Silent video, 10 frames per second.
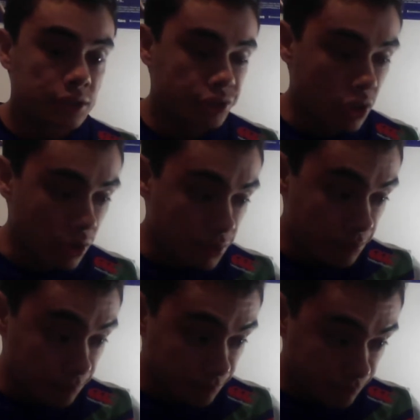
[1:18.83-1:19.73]
So
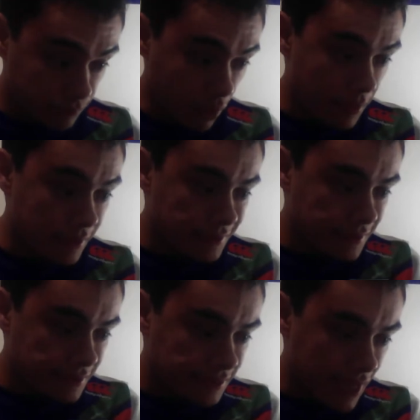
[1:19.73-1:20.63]
going into
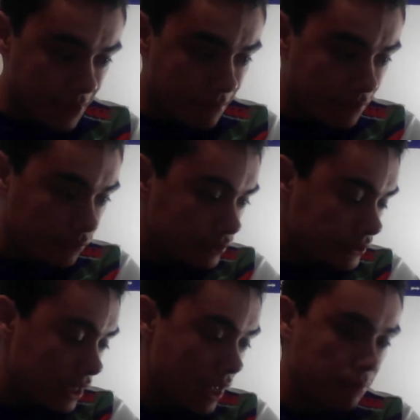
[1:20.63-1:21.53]
this game, it
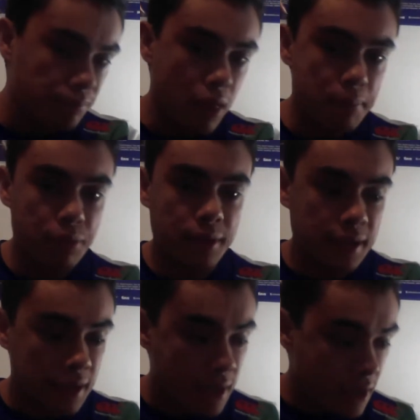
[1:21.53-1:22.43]
was a
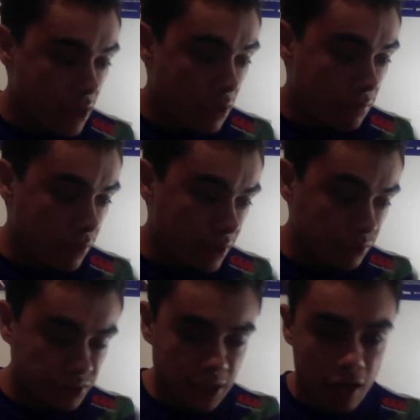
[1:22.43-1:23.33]
pretty
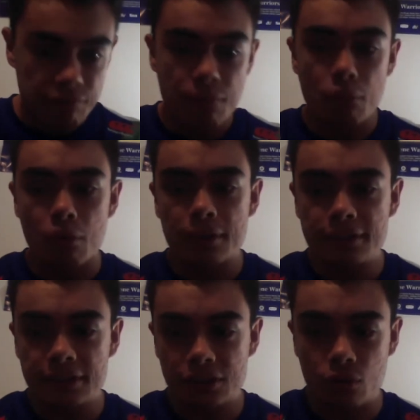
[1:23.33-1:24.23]
good start from the
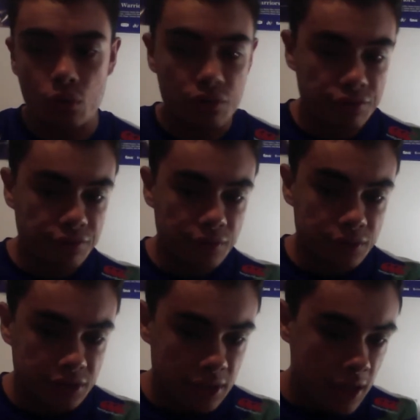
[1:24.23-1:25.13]
Warriors. They scored
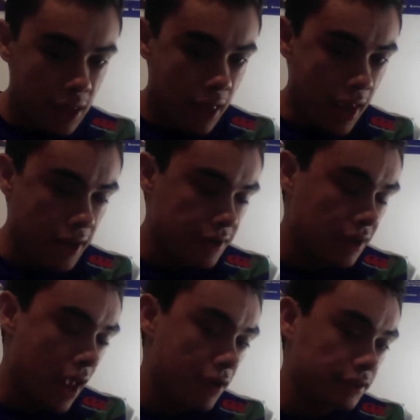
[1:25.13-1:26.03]
first, and
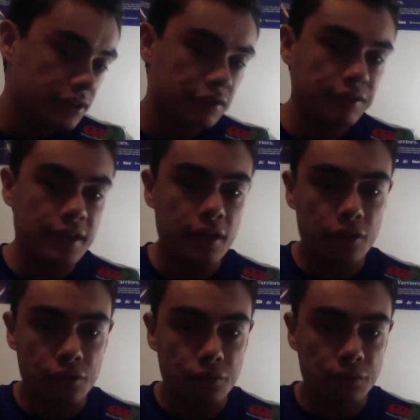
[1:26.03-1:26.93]
Harris Tavita,
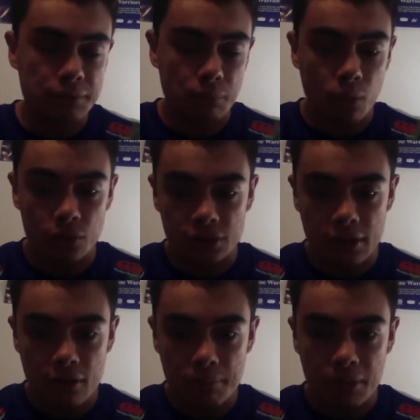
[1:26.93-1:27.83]
who was
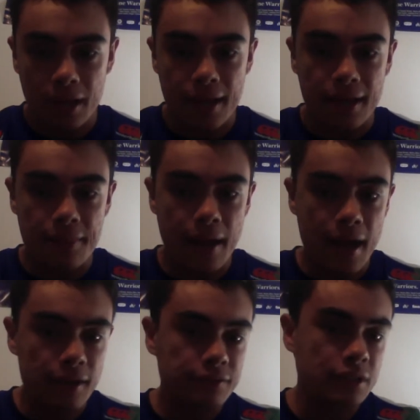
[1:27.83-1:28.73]
playing in the
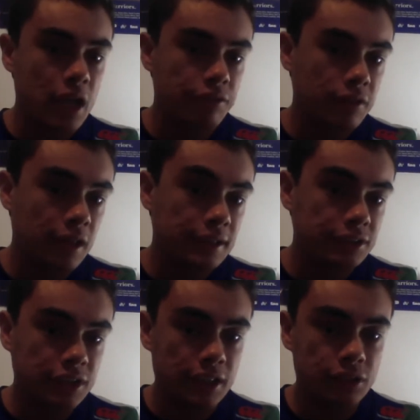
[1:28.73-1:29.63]
halves after late
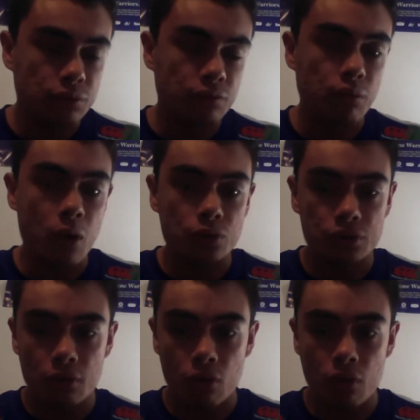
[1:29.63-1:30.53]
change with
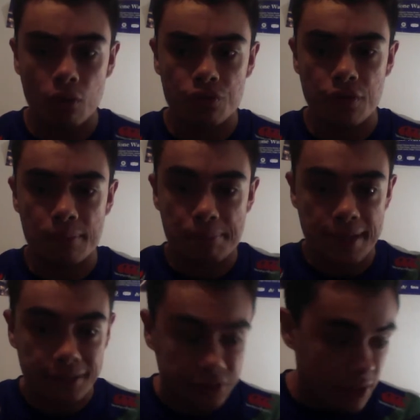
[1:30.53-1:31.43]
Walsh onto the
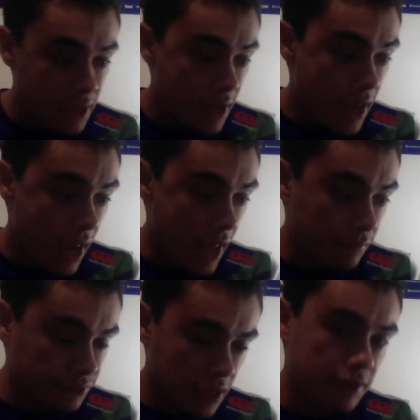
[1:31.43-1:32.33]
bench, and
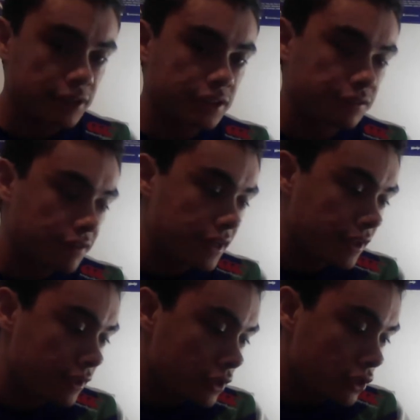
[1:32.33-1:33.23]
it was Harris
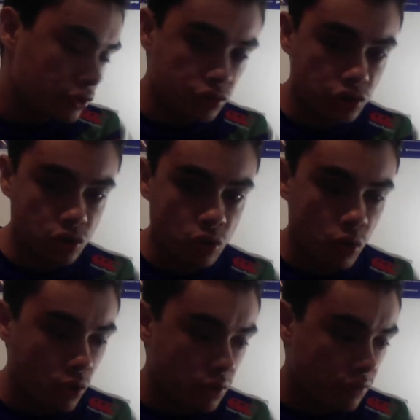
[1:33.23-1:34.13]
Tavita who
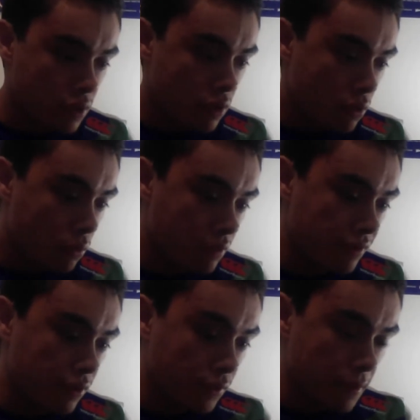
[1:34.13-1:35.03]
scored with
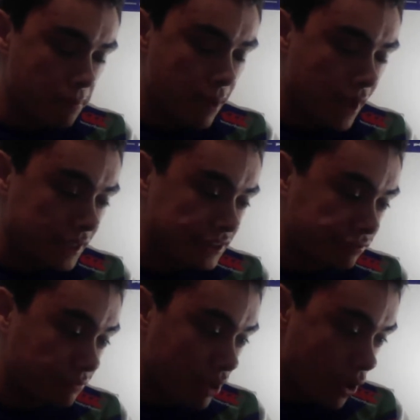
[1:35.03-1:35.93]
a good pass
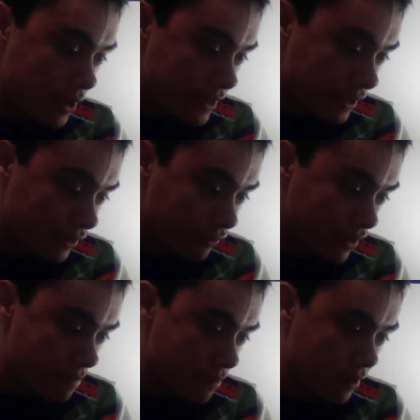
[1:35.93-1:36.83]
from Cody
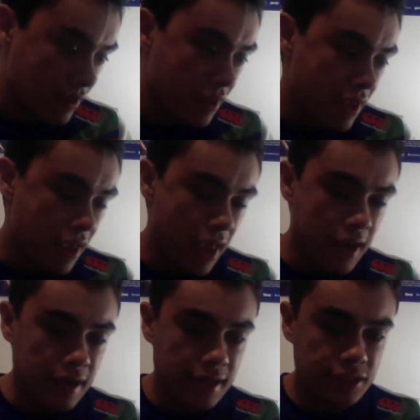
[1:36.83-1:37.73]
Nikorima,
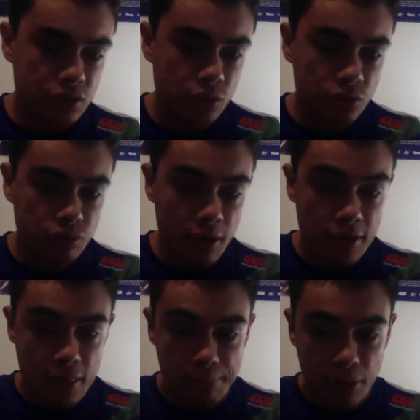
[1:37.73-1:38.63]
and he scores right
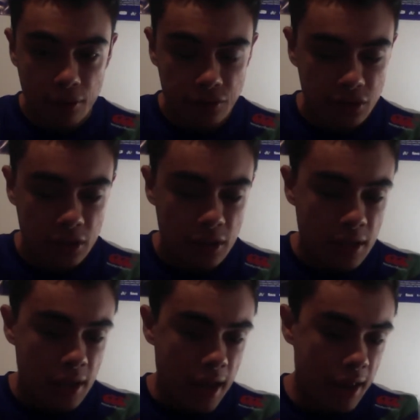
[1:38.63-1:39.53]
near the post,
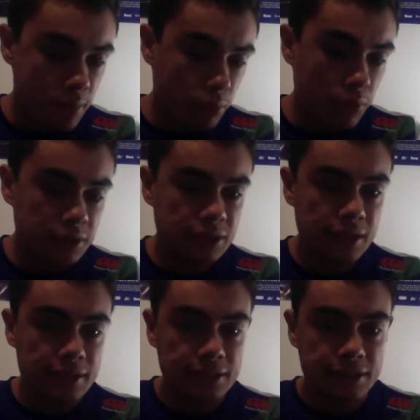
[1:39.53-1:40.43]
and the Warriors
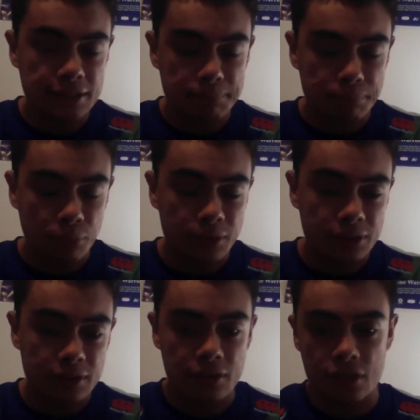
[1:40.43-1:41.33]
lead 6
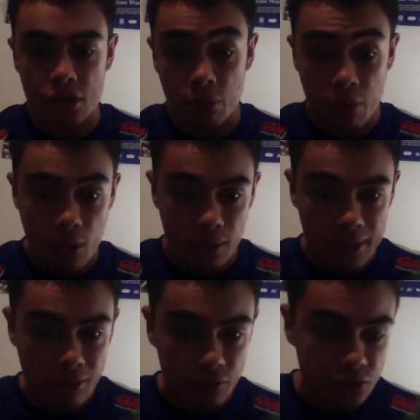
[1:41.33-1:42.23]
points to 0
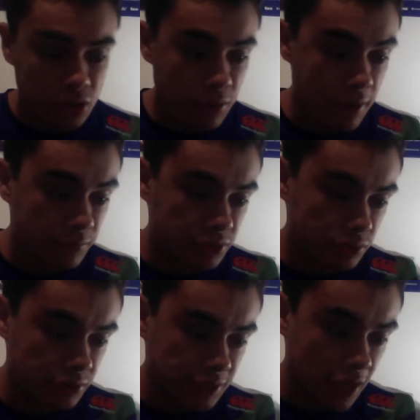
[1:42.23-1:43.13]
early on. So it was a
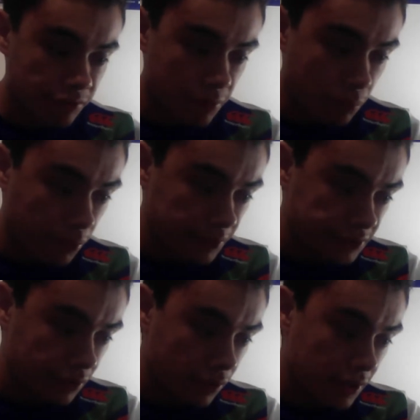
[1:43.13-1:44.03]
good start from the
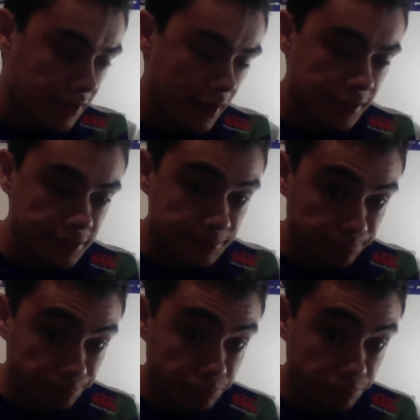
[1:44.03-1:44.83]
Warriors early days.